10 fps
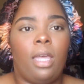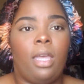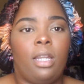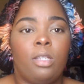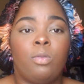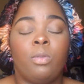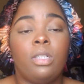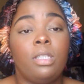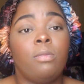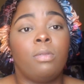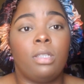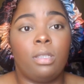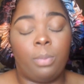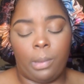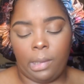And it's really,
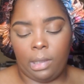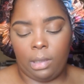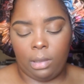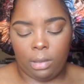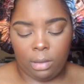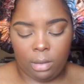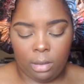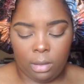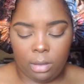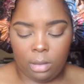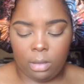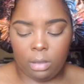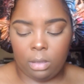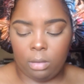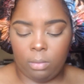really pretty.
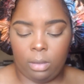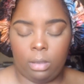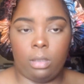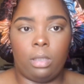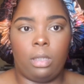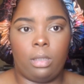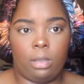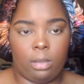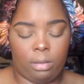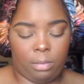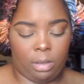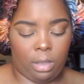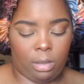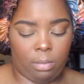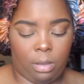This is what it looks like. I'm gonna
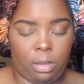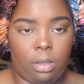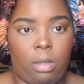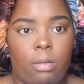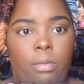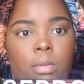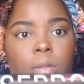take the plastic off.